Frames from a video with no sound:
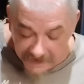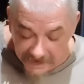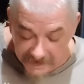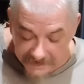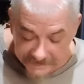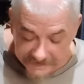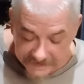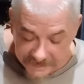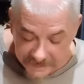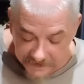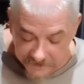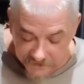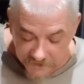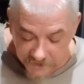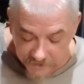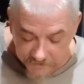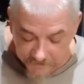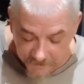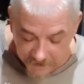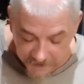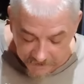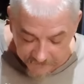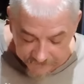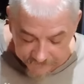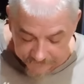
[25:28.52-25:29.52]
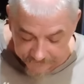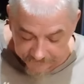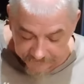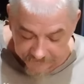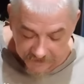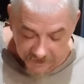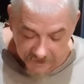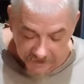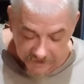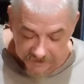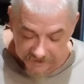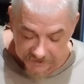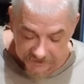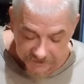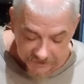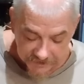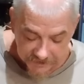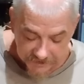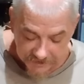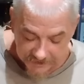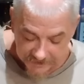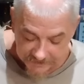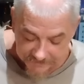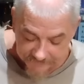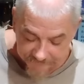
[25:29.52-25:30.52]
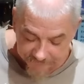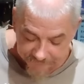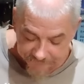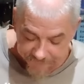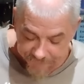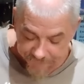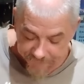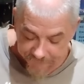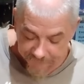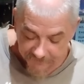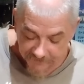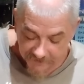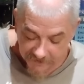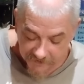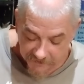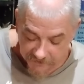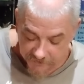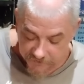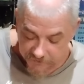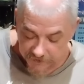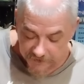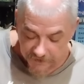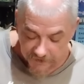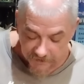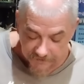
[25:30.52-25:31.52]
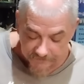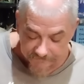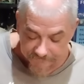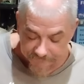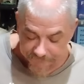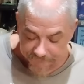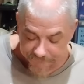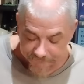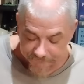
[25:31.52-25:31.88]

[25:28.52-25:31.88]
I can't cook them on a good grill